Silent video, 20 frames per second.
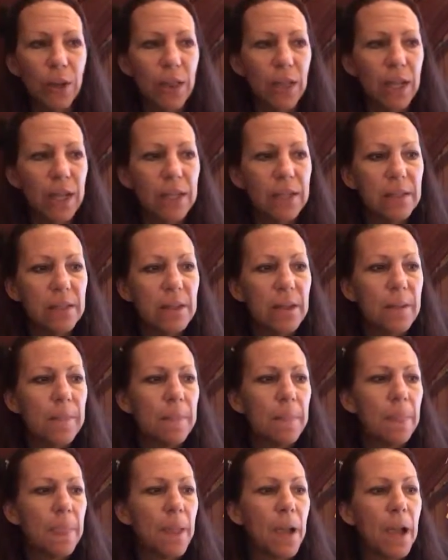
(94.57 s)
things,
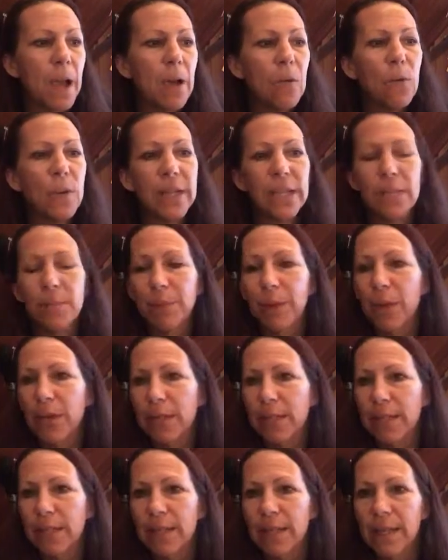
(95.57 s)
we
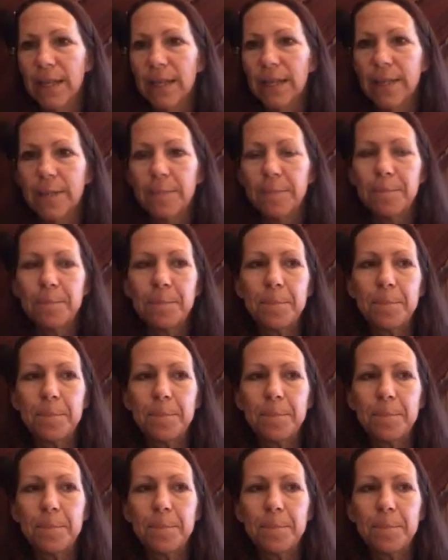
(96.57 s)
experience things.